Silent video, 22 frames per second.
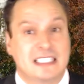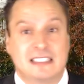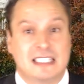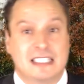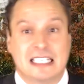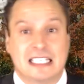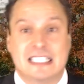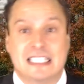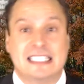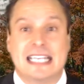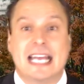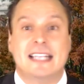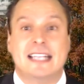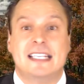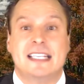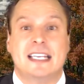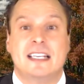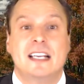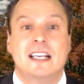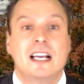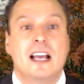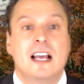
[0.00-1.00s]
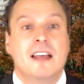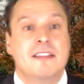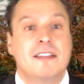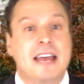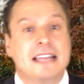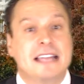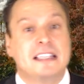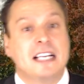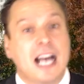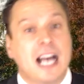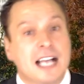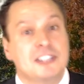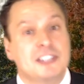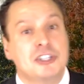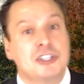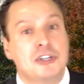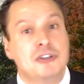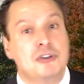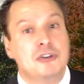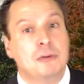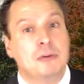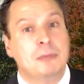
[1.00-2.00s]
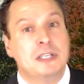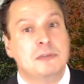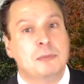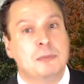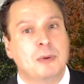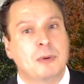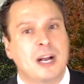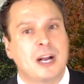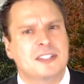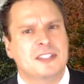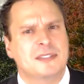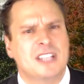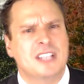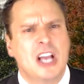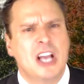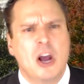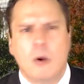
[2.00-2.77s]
contended that the constitutional impeachment process